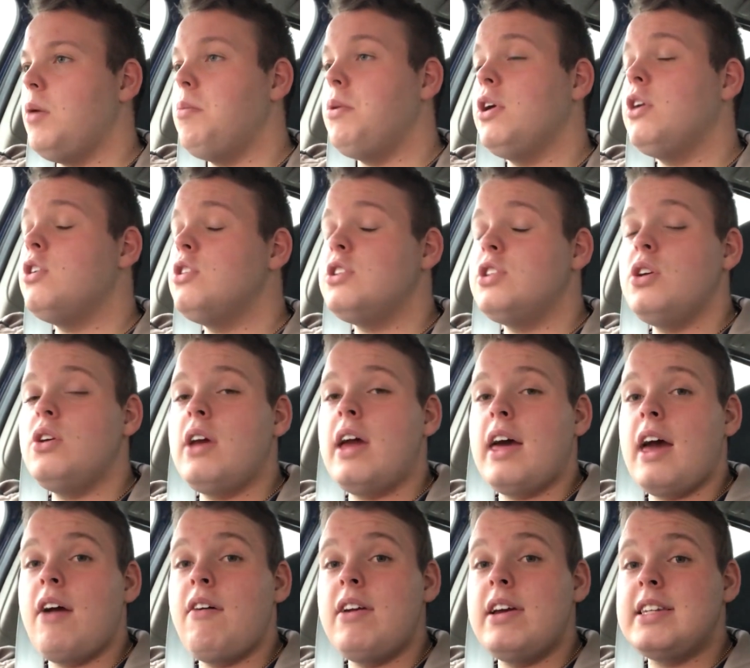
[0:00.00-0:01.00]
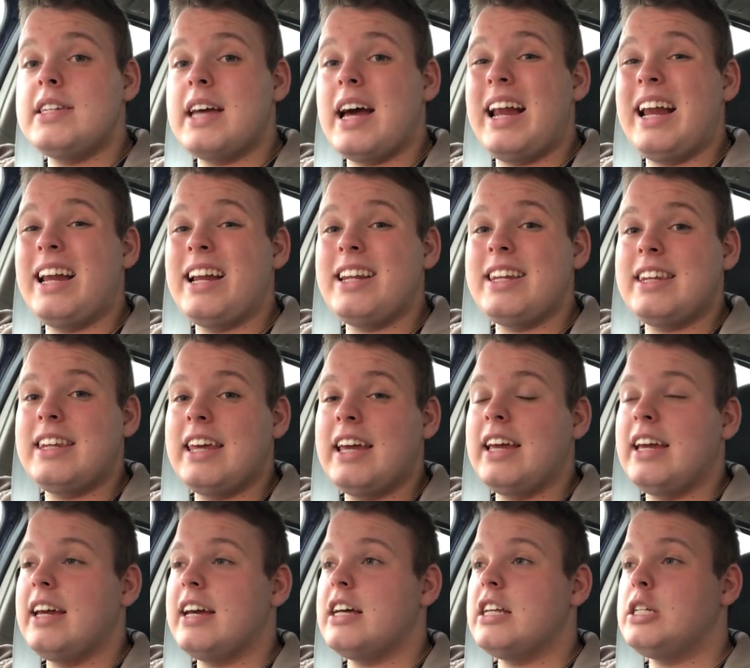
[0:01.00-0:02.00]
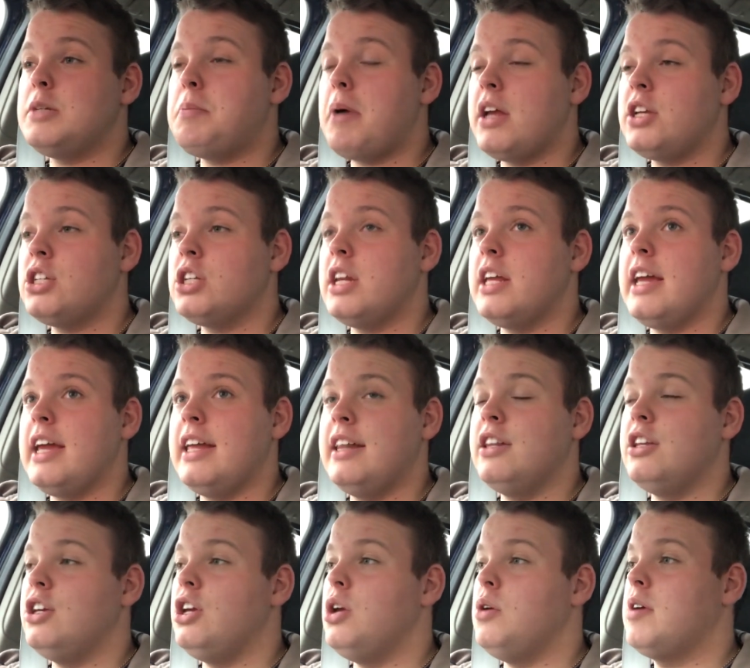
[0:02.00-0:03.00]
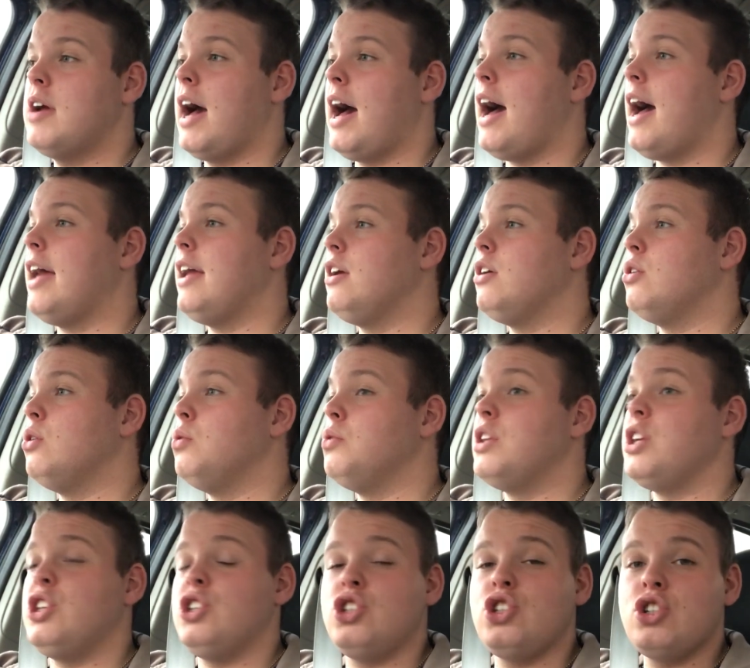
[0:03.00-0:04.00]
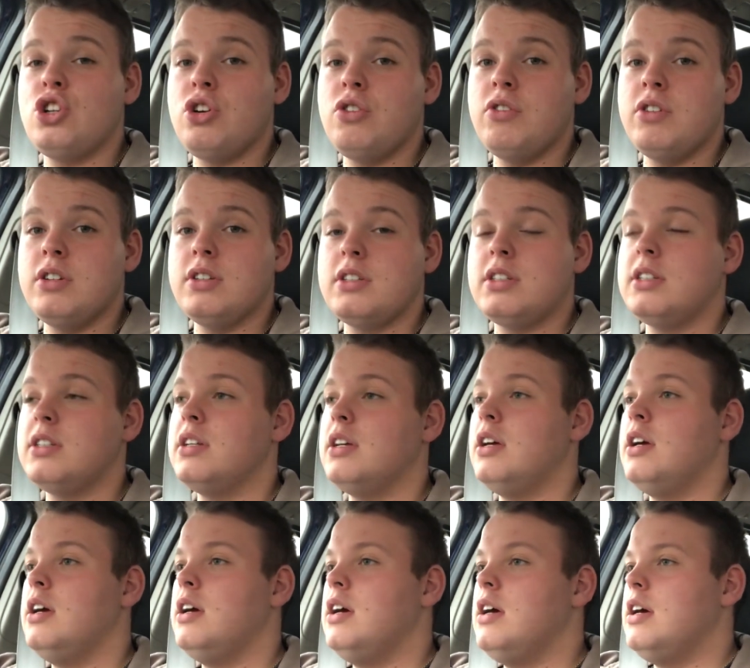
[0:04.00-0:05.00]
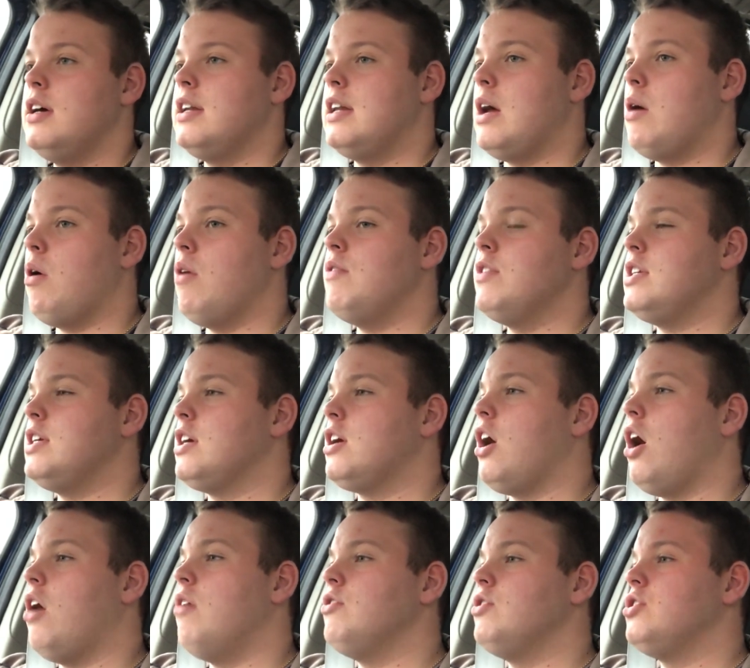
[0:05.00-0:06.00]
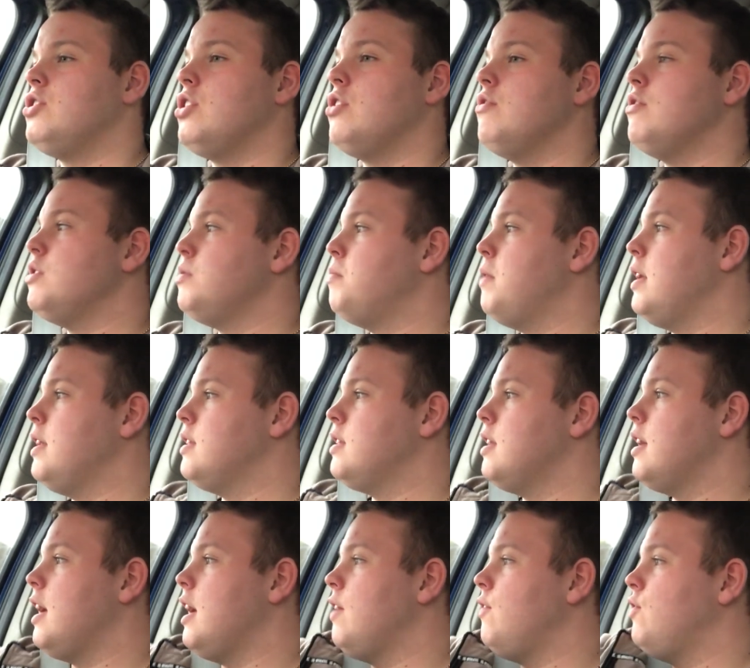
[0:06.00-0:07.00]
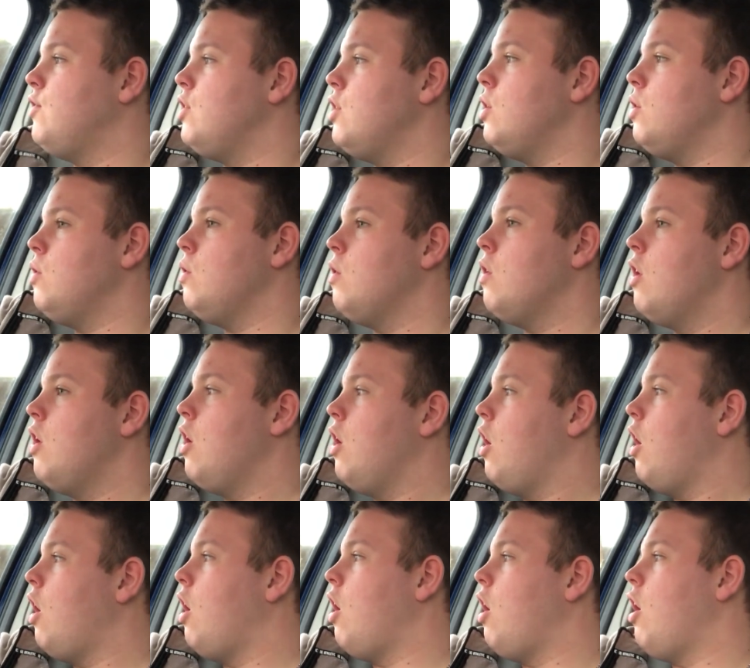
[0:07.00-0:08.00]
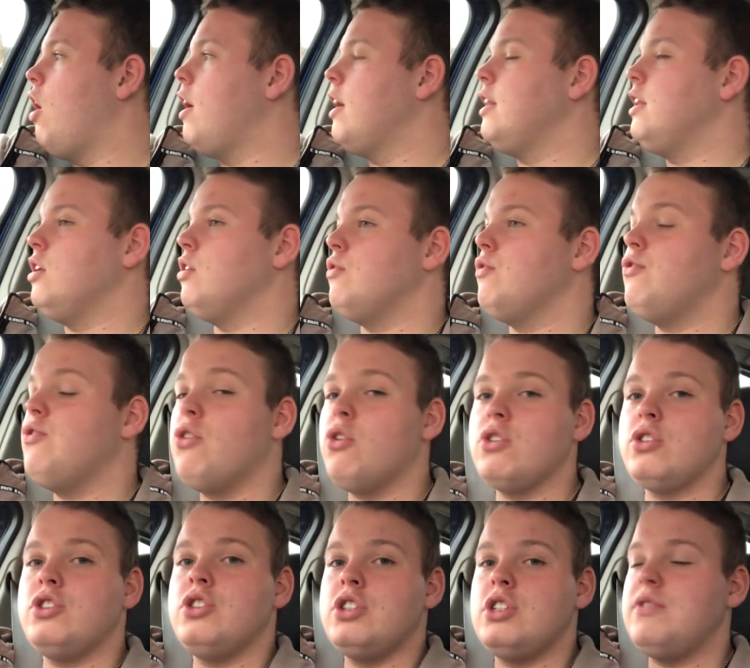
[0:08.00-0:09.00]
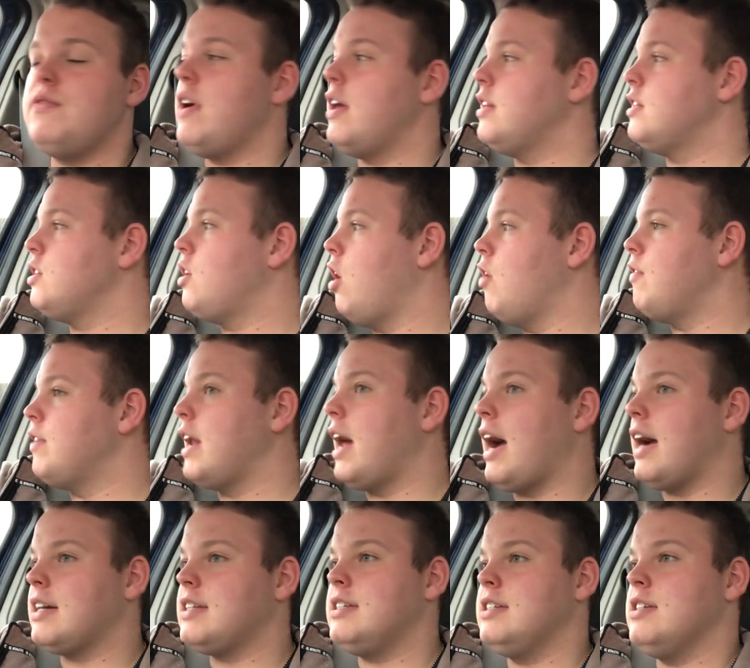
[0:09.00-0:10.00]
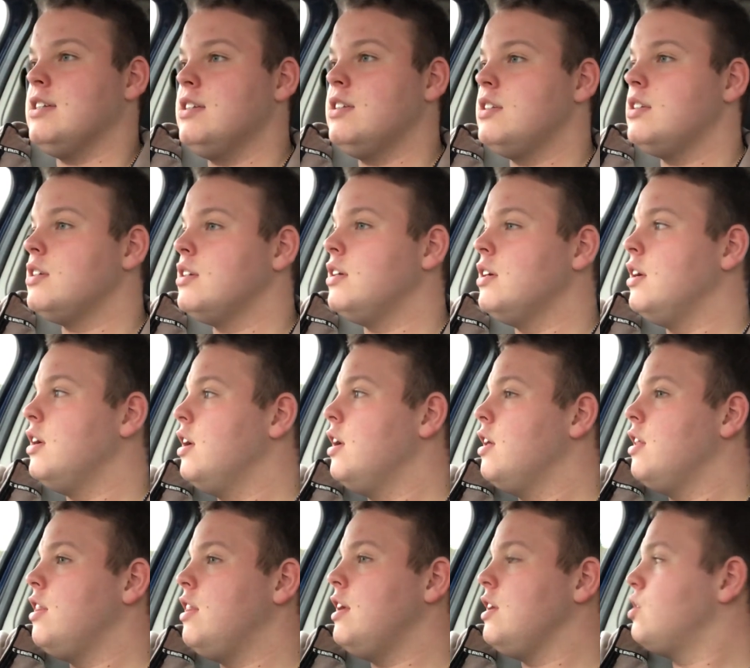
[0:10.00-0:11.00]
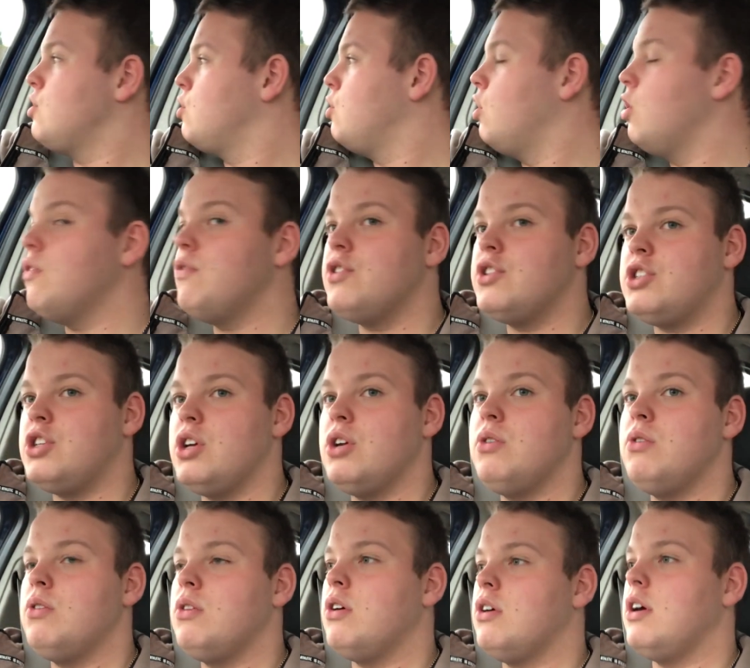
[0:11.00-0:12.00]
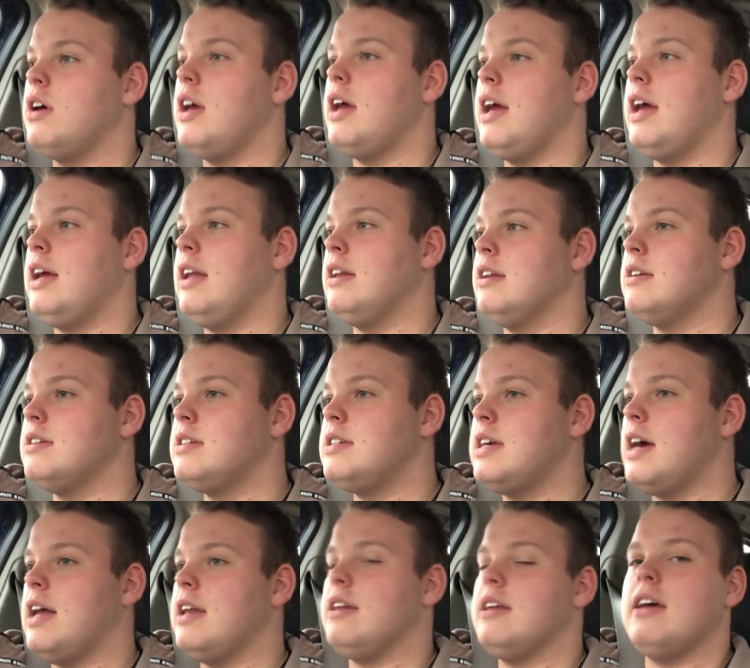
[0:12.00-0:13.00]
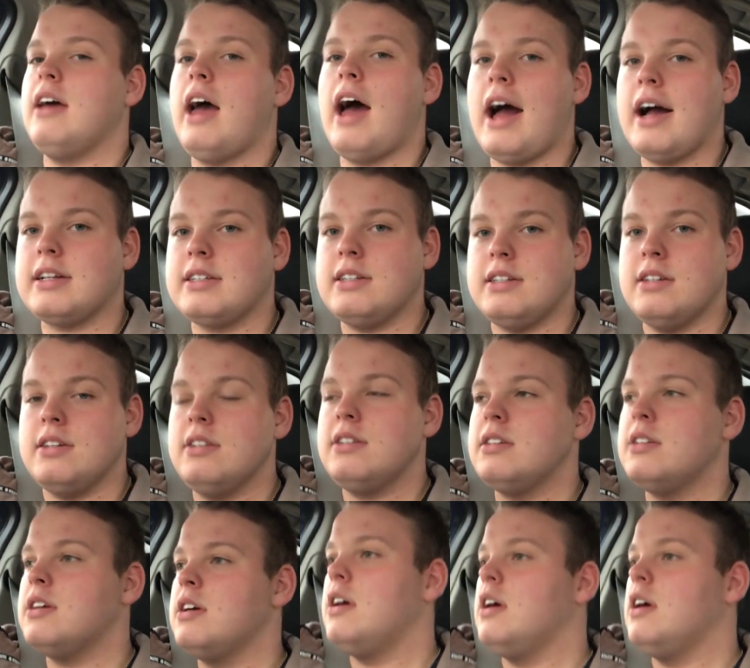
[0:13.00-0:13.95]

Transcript: because there is a little thing, especially in the UK, called insurance. Now, obviously, car insurance means that if you are in the unfortunate event of an accident, this covers you in said accident.